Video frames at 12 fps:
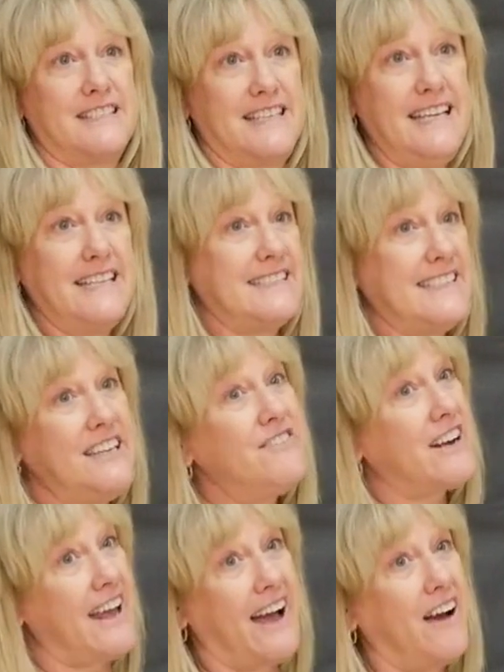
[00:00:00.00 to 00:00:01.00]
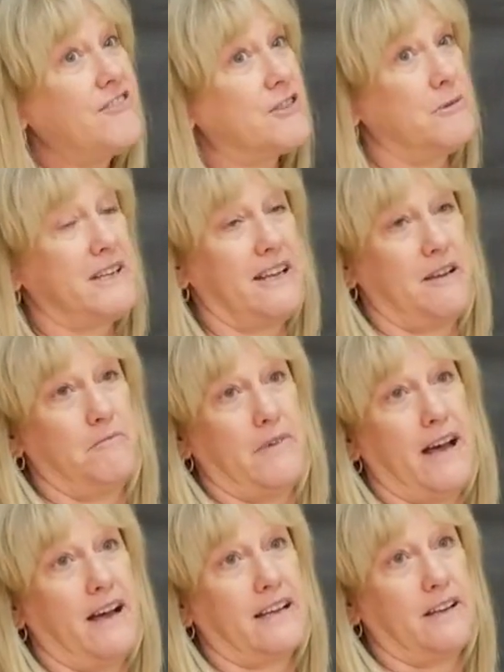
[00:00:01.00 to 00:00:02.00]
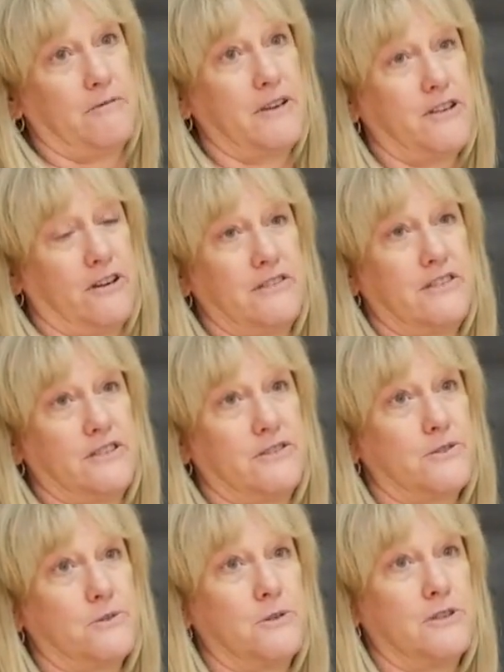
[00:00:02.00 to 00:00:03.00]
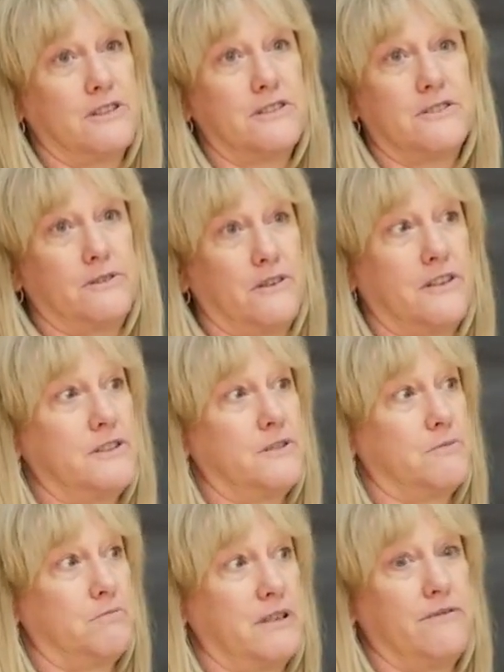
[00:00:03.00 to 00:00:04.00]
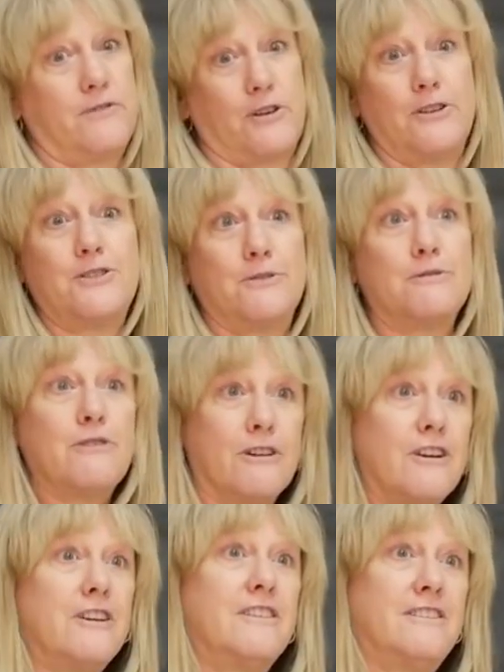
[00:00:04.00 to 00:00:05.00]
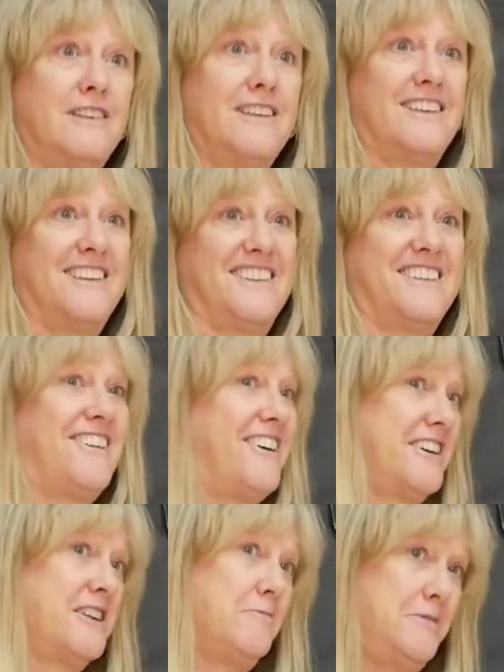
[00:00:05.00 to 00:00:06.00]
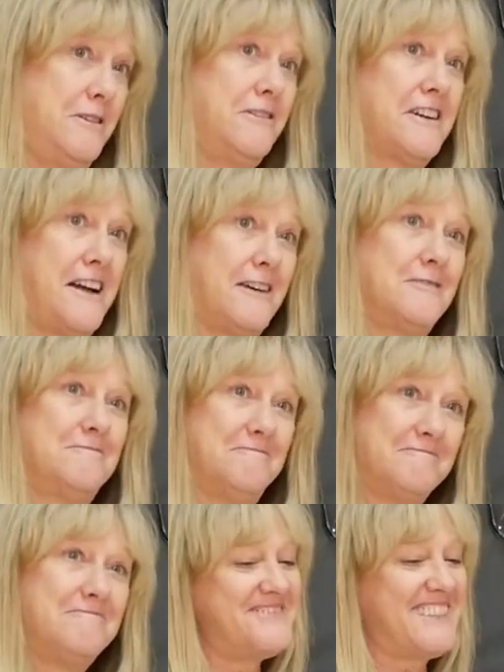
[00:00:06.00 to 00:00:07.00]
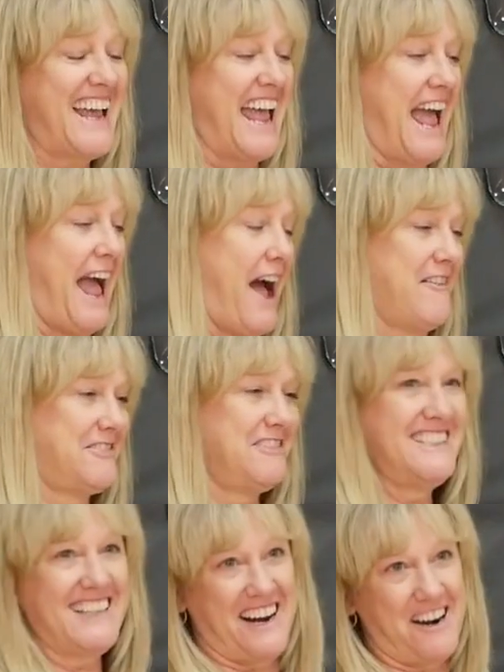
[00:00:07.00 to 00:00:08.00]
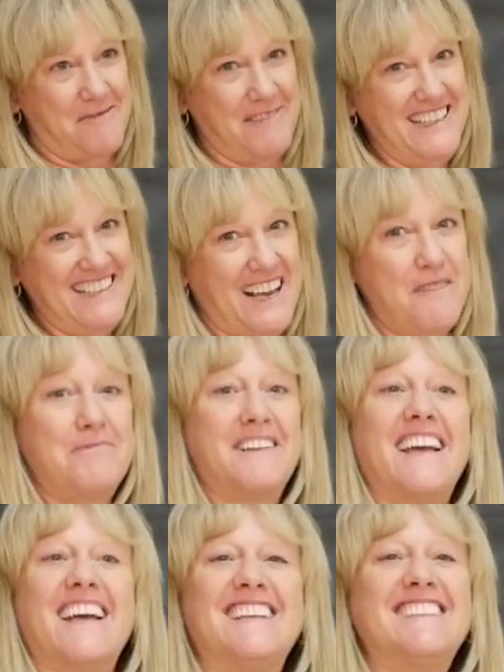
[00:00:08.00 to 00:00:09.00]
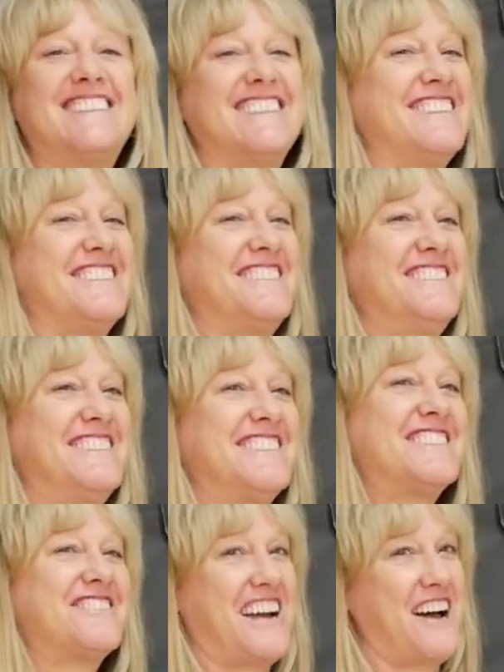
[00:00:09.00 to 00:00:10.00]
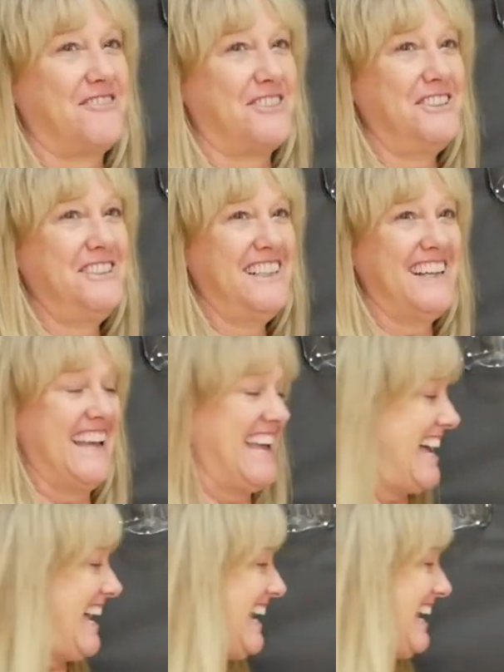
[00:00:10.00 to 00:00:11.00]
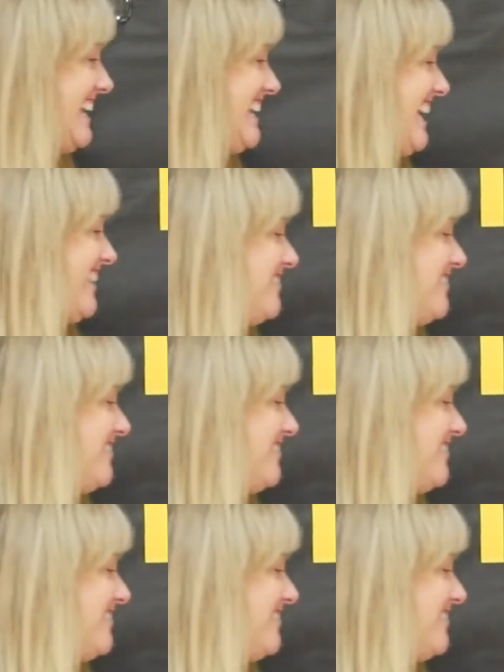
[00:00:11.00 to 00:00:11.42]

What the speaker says: needs even after we came back and returned to school. The students prefer to learn on a computer now. After retirement, I plan to travel. And I